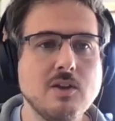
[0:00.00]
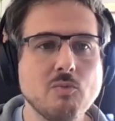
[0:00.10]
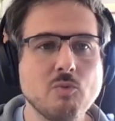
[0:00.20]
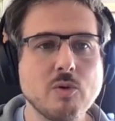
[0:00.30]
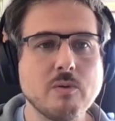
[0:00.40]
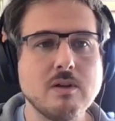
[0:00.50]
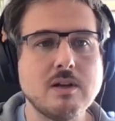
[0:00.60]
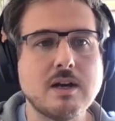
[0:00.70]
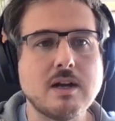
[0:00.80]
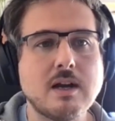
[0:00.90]
we will
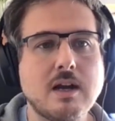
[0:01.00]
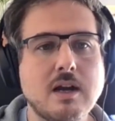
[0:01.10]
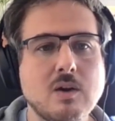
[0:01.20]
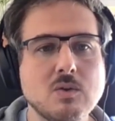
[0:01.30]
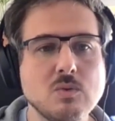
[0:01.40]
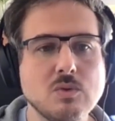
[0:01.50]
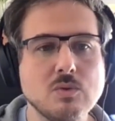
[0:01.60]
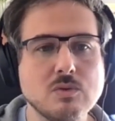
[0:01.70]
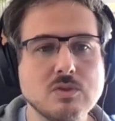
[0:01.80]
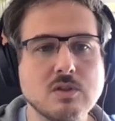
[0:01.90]
learn how to
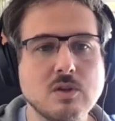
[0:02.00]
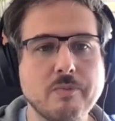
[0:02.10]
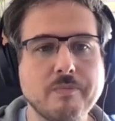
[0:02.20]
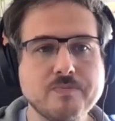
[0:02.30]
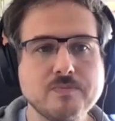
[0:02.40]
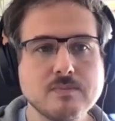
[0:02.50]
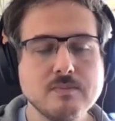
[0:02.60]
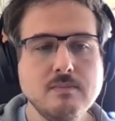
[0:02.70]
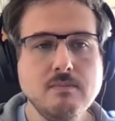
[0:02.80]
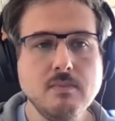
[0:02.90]
do so.
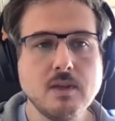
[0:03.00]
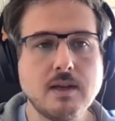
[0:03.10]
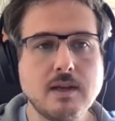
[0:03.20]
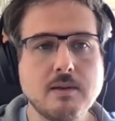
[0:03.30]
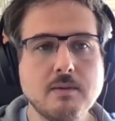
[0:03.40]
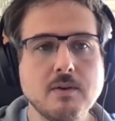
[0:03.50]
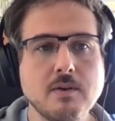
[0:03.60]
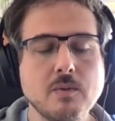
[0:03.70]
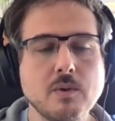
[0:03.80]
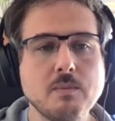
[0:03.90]

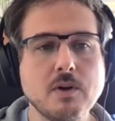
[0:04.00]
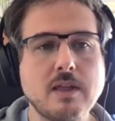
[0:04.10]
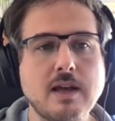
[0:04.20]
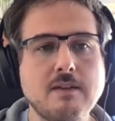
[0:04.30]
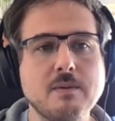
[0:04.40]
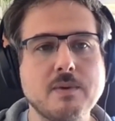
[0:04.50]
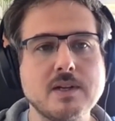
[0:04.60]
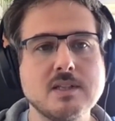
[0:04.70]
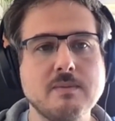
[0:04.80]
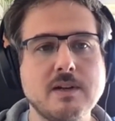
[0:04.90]
We both have a very
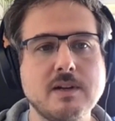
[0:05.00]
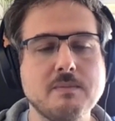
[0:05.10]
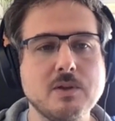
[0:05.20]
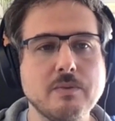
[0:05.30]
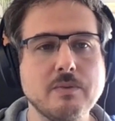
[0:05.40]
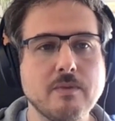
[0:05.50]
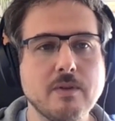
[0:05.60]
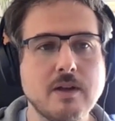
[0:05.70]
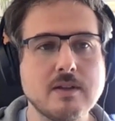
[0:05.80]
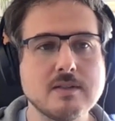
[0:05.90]
similar view,
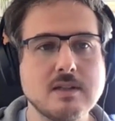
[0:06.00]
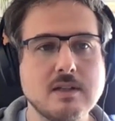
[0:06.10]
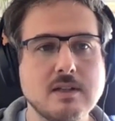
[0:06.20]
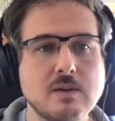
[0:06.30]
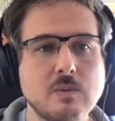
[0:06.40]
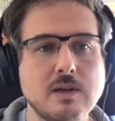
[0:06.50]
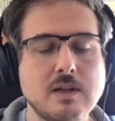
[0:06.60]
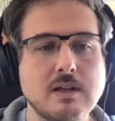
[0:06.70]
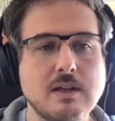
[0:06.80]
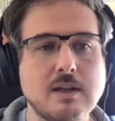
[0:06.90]

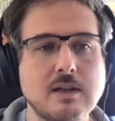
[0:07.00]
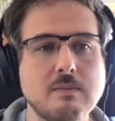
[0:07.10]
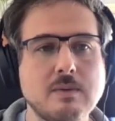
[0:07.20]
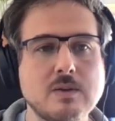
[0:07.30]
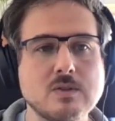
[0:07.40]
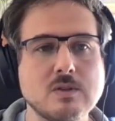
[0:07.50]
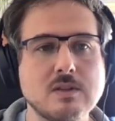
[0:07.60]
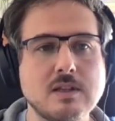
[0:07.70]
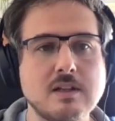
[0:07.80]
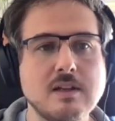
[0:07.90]
SentinelOne and
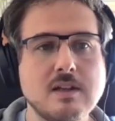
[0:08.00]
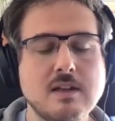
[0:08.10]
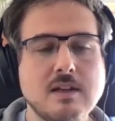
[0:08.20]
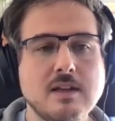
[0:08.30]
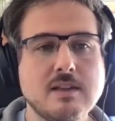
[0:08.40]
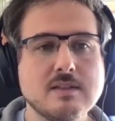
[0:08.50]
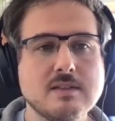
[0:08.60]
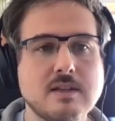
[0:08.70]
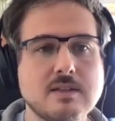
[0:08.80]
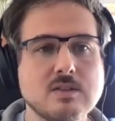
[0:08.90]
VirusTotal, in the
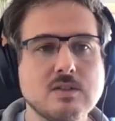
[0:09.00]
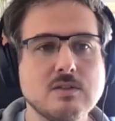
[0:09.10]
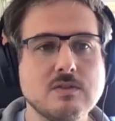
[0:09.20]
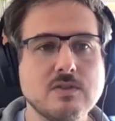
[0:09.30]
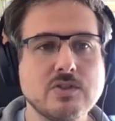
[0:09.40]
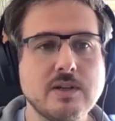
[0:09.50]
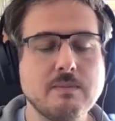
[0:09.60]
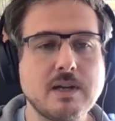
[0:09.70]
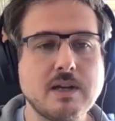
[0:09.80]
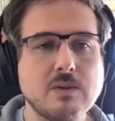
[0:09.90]
sense of
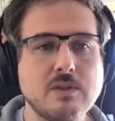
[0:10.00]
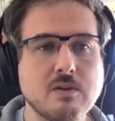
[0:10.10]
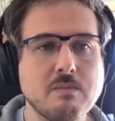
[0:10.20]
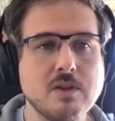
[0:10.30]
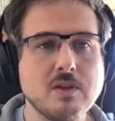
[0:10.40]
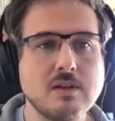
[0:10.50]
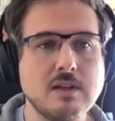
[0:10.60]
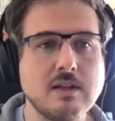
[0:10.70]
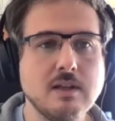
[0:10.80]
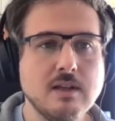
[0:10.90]
sharing back with the
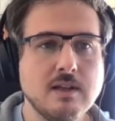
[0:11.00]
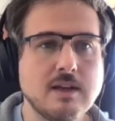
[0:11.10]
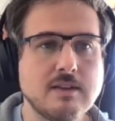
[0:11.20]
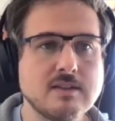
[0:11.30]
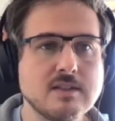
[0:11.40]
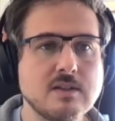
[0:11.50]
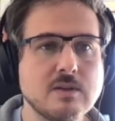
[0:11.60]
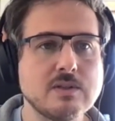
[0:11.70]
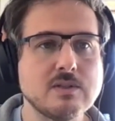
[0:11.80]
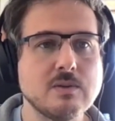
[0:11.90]
community. And this is the
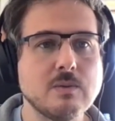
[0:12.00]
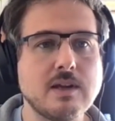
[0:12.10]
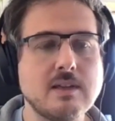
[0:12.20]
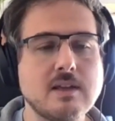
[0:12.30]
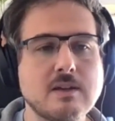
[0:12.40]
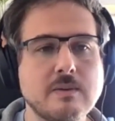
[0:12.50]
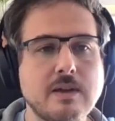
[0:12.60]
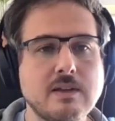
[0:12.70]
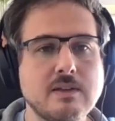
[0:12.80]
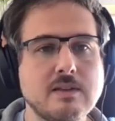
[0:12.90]
reason why they
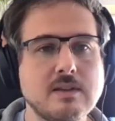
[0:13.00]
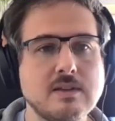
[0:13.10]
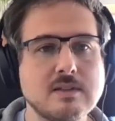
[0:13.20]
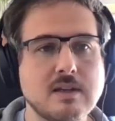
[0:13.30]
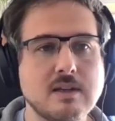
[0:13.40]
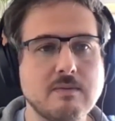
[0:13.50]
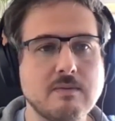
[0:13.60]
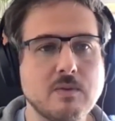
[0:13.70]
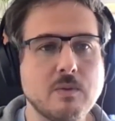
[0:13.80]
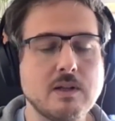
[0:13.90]
created this.
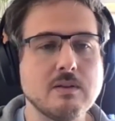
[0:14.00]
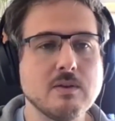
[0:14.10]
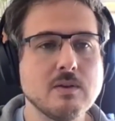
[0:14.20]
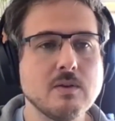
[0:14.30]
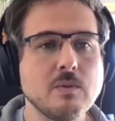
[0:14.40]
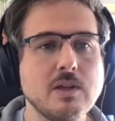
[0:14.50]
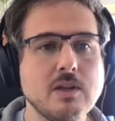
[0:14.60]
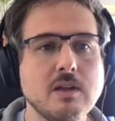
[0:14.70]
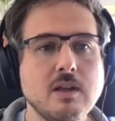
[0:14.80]
And well, we